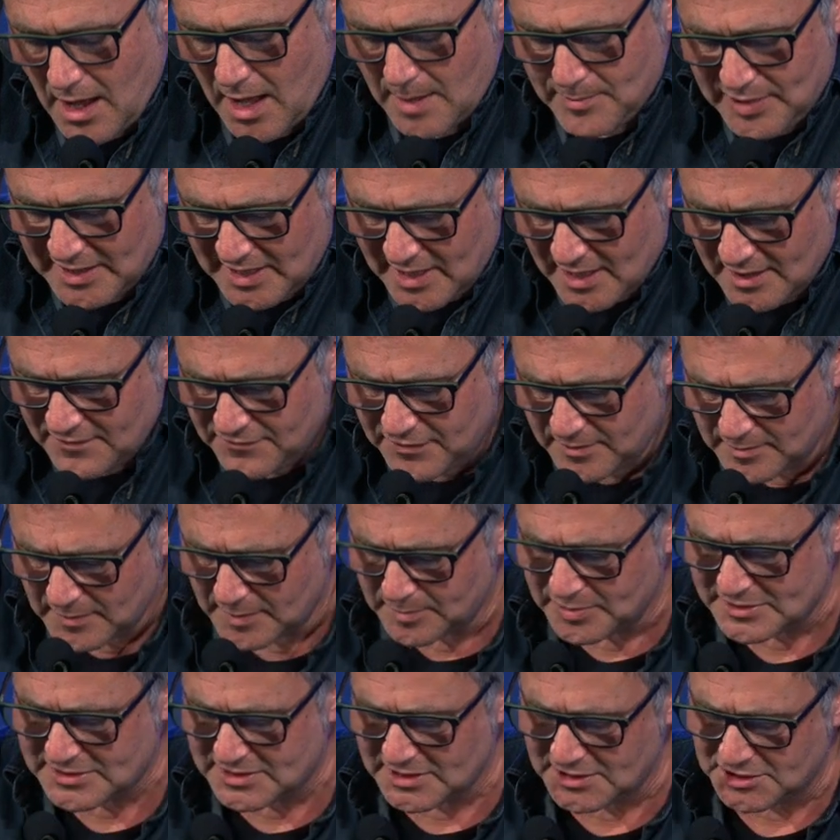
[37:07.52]
I begin from
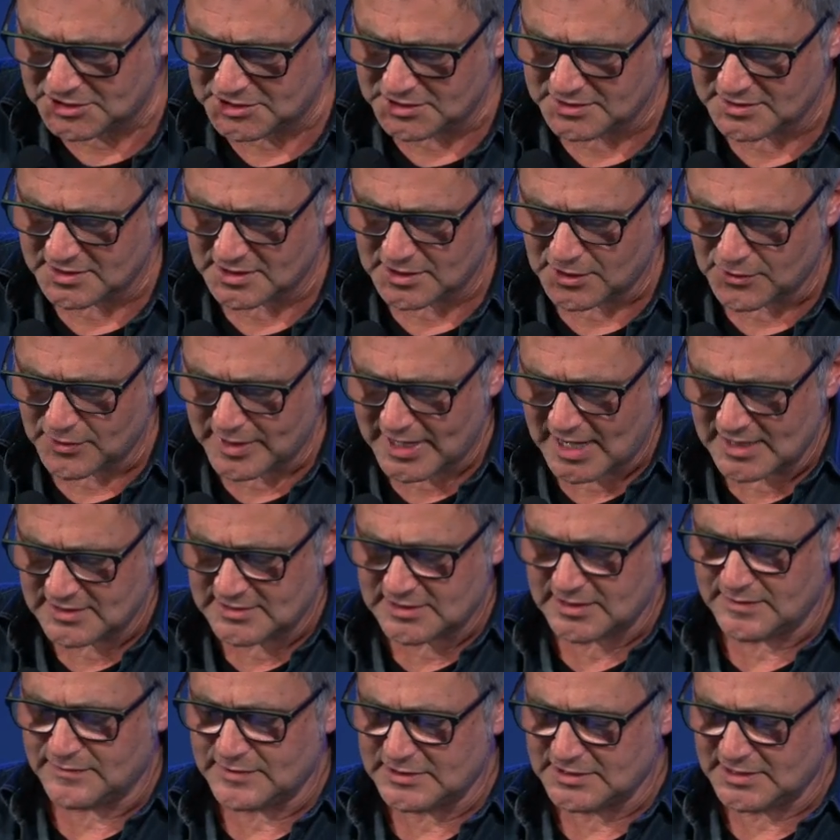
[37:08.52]
the position that
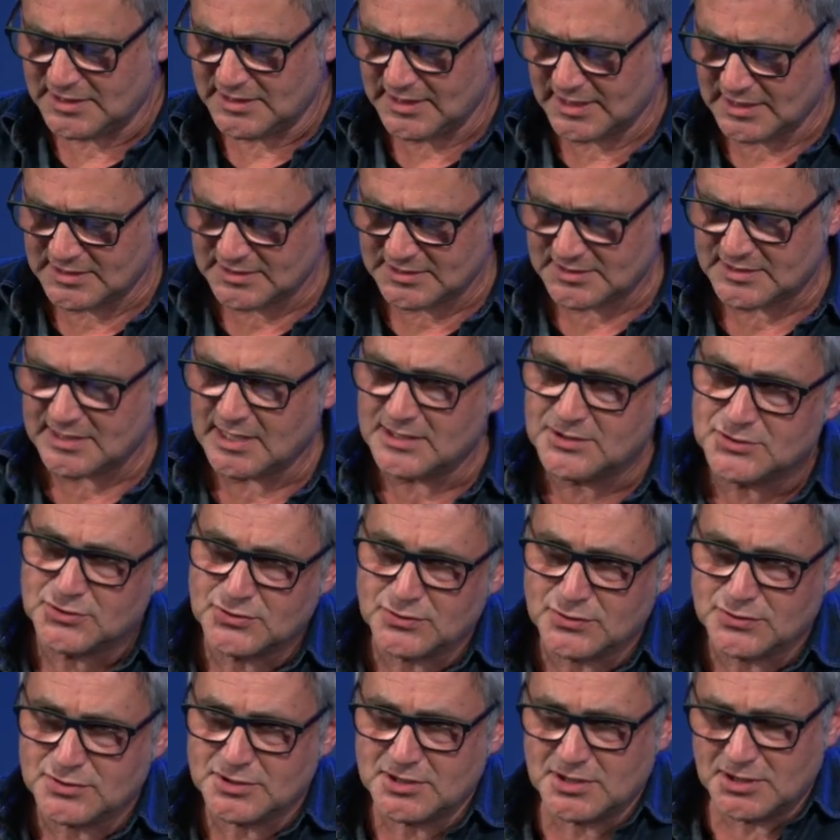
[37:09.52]
creativity is
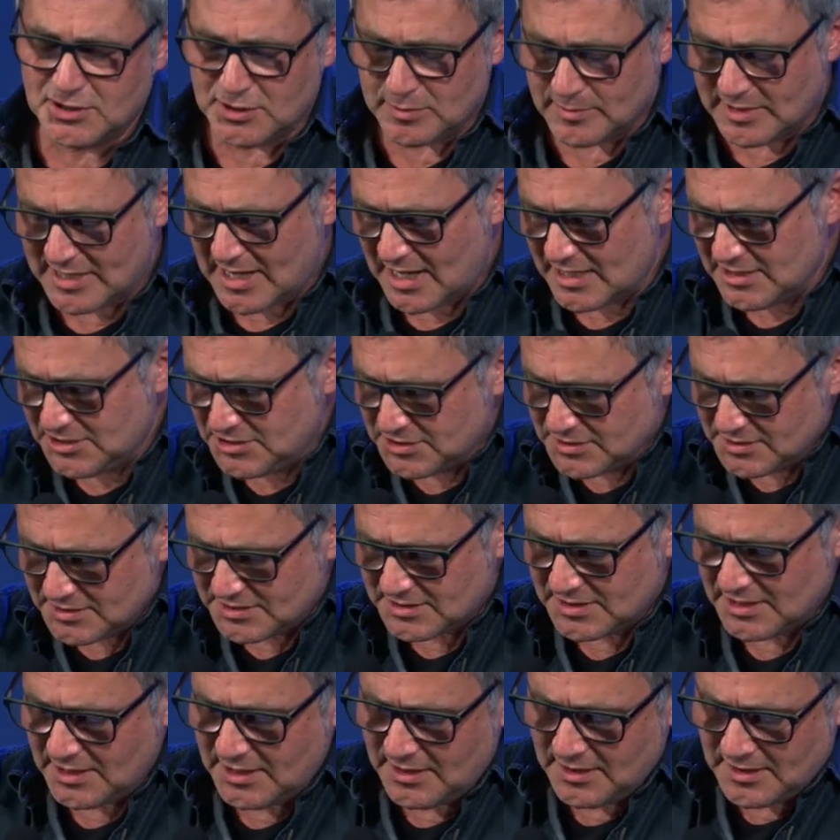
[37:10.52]
central to human
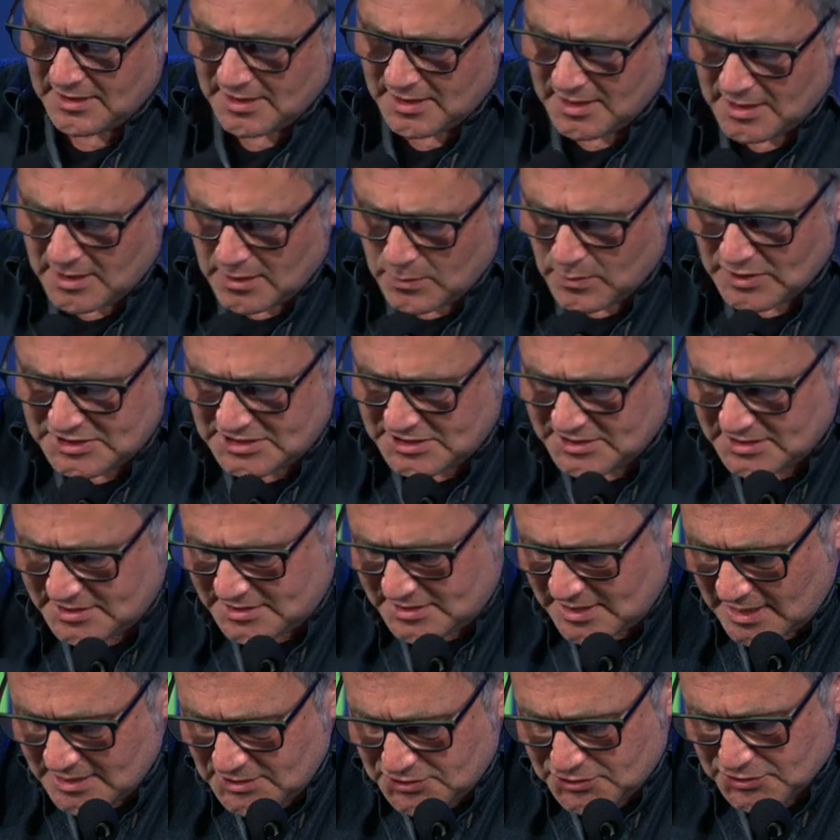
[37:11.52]
agency, which
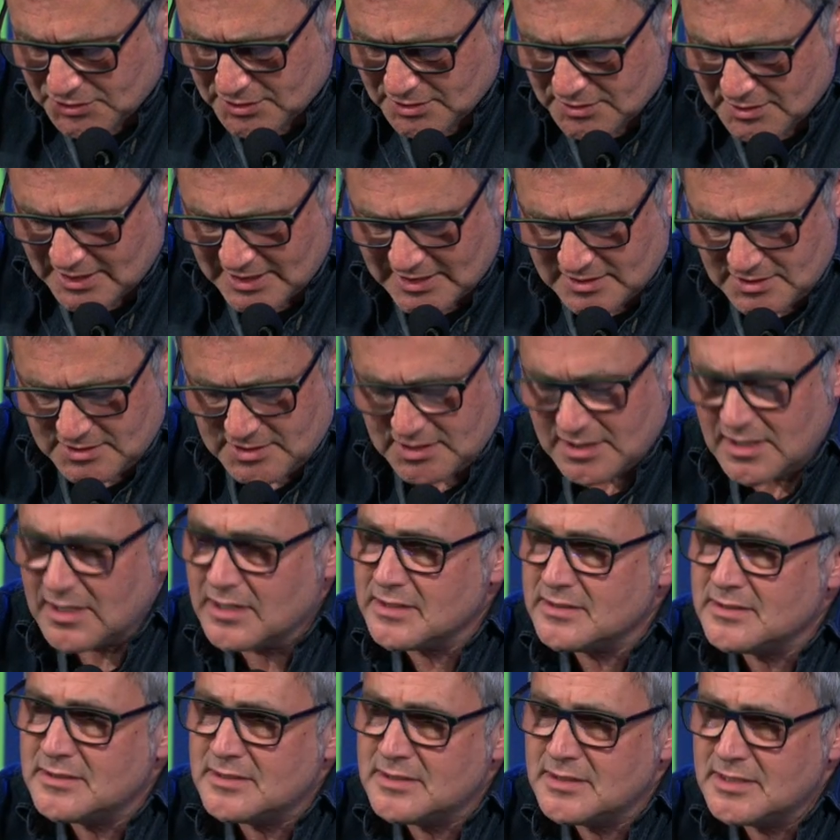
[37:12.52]
is central, in
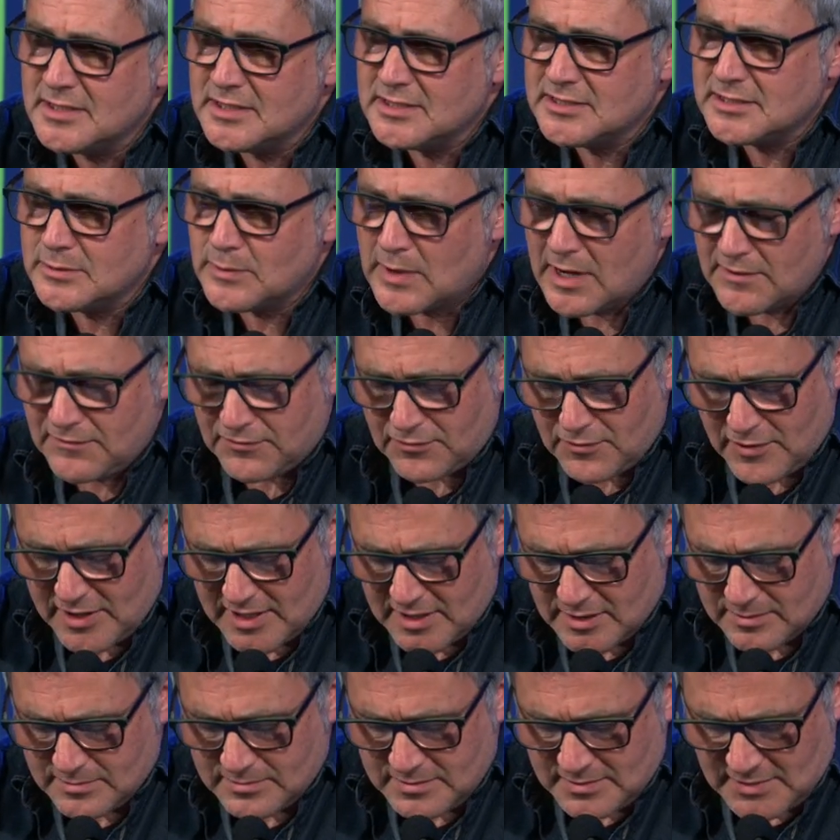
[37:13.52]
turn, to our
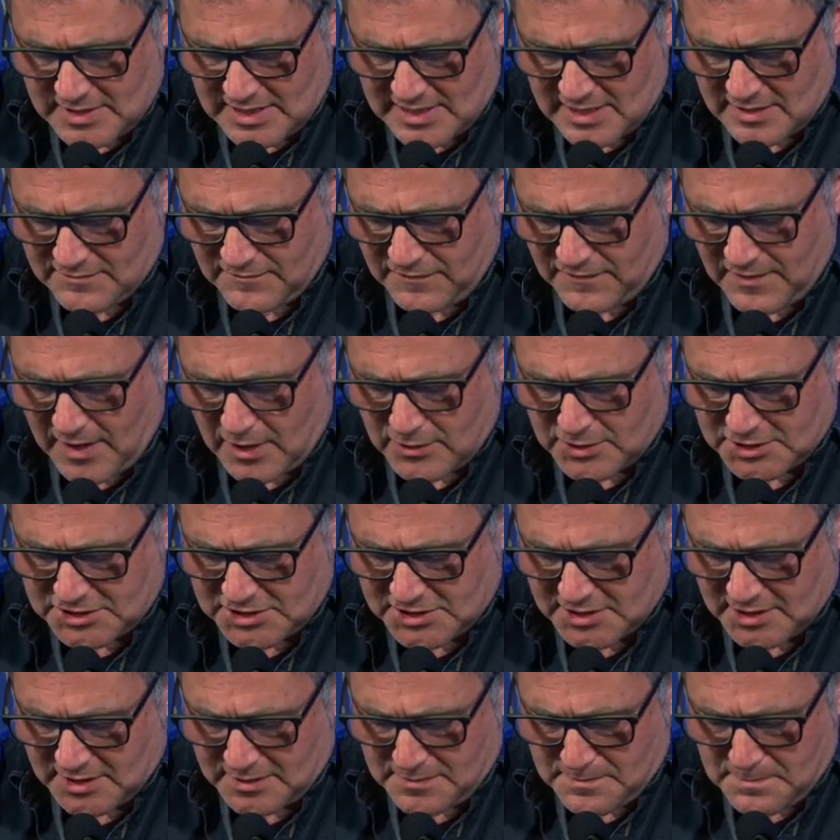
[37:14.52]
freedom and
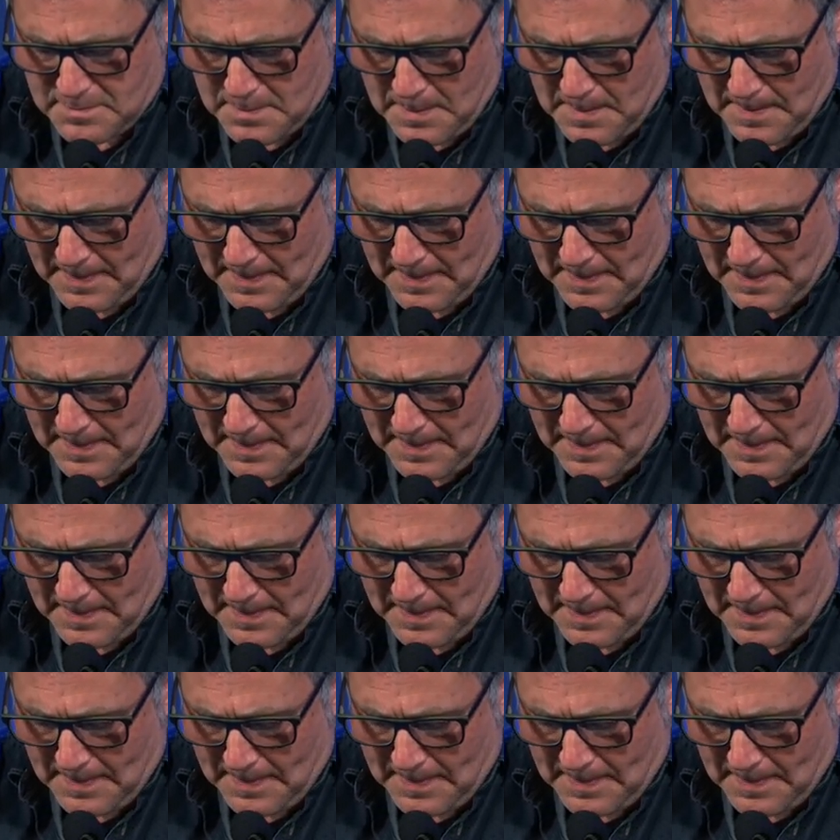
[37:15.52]
flourishing.